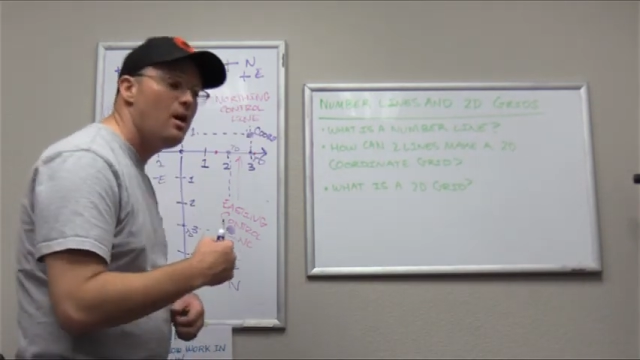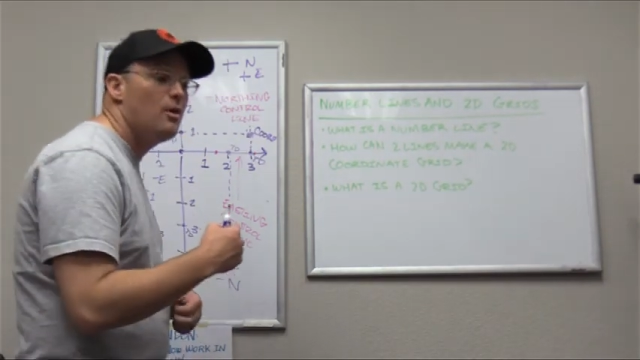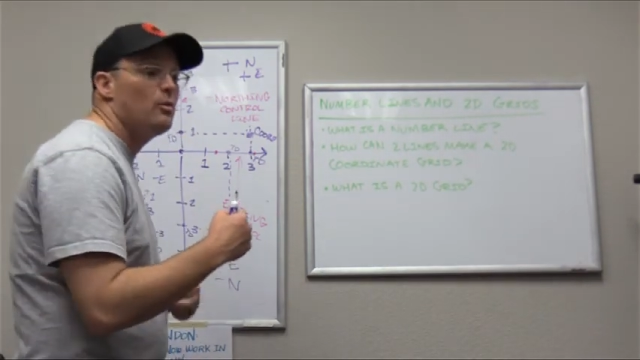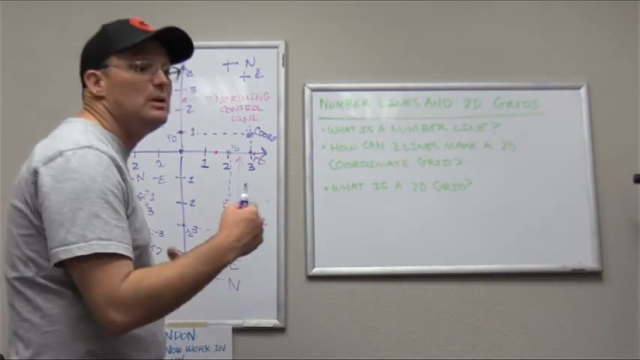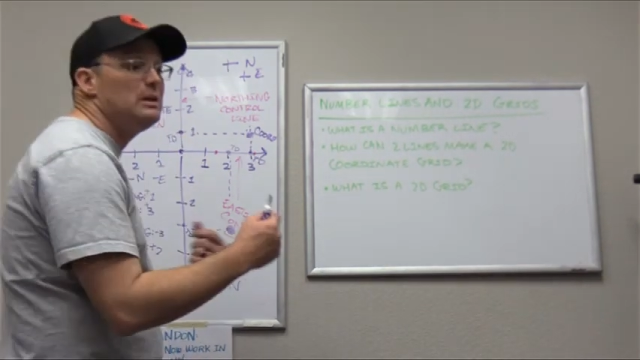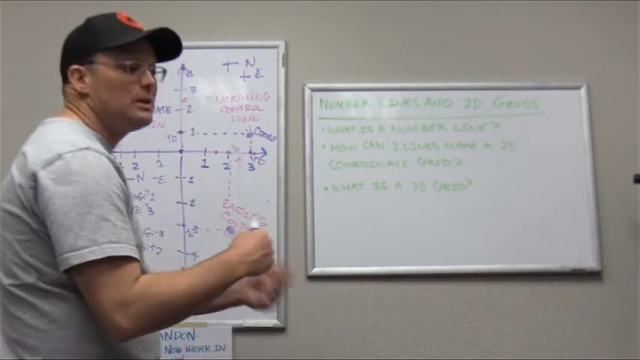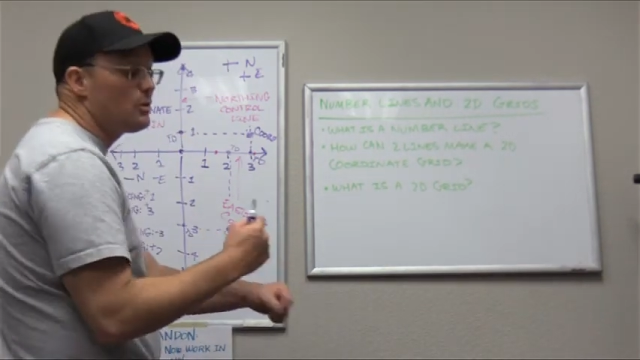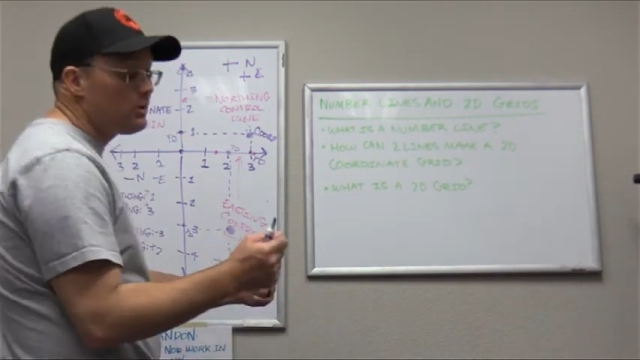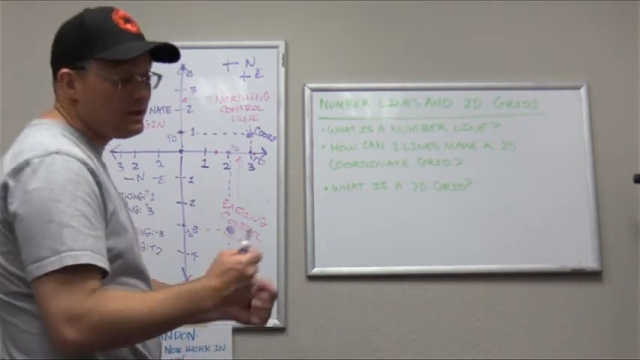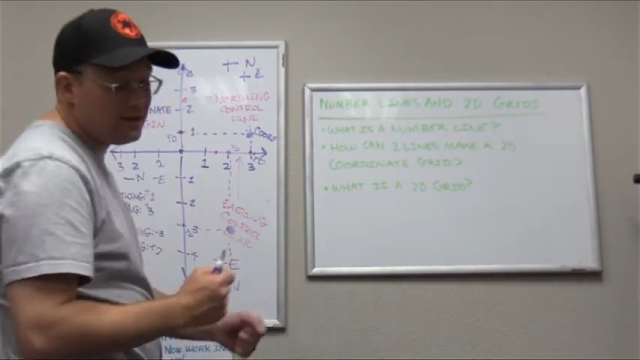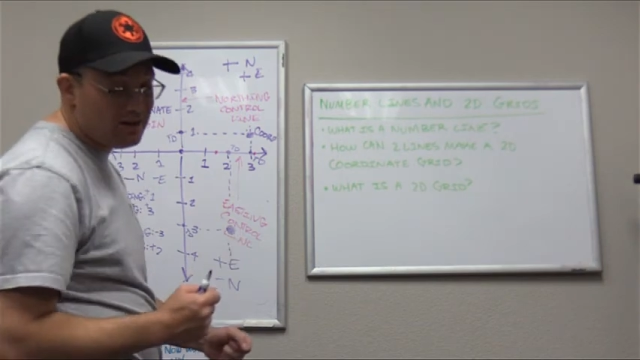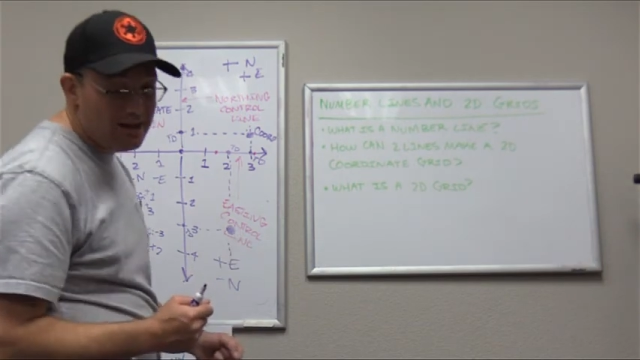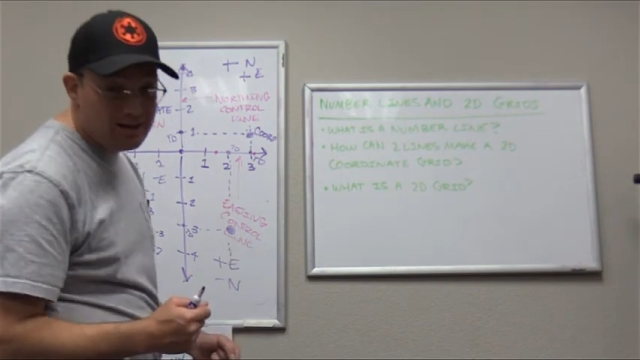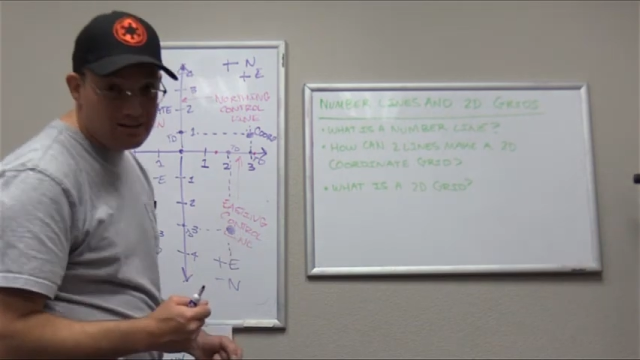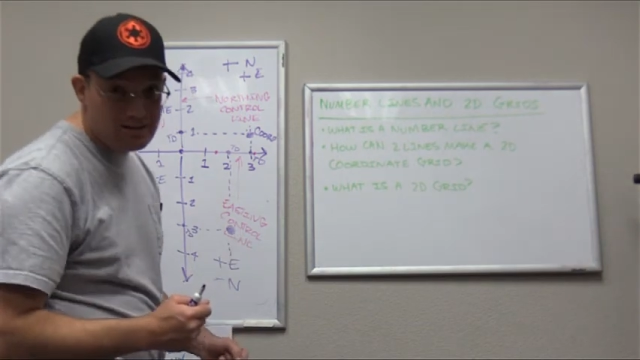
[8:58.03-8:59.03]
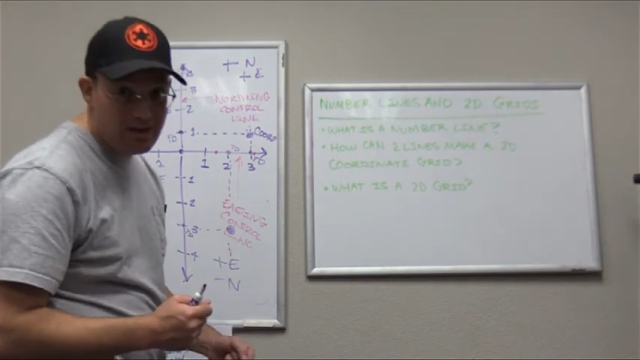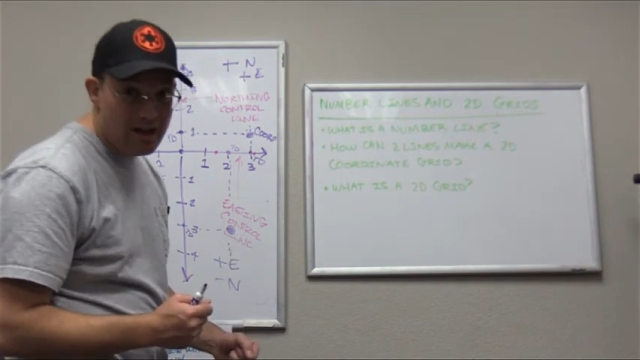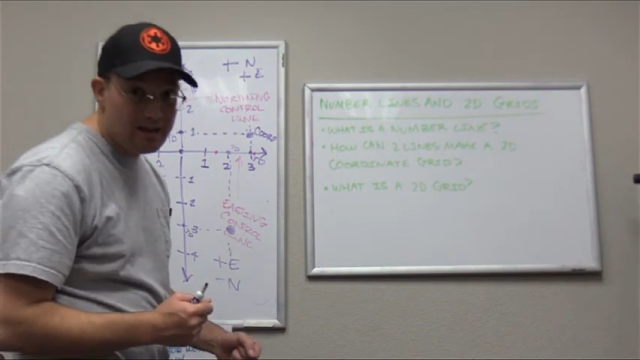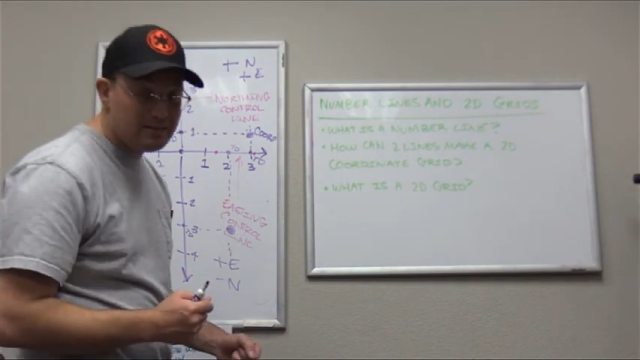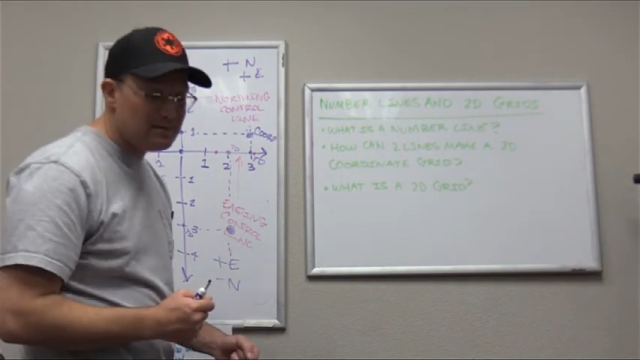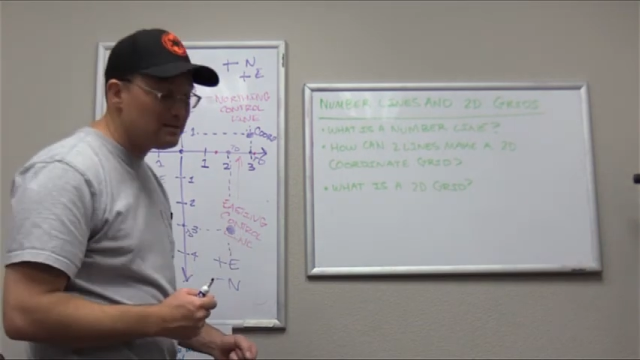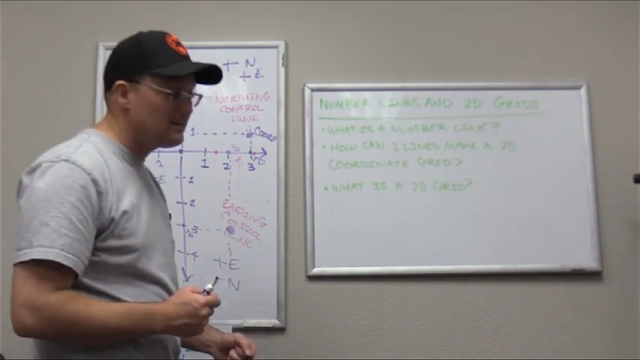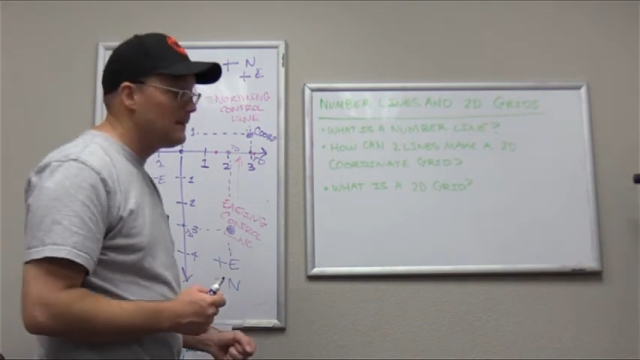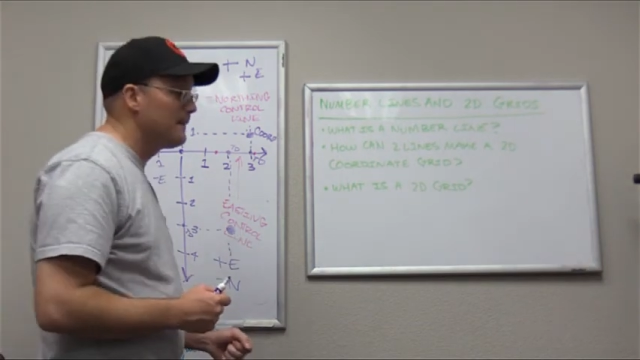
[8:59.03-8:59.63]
We literally connect the dots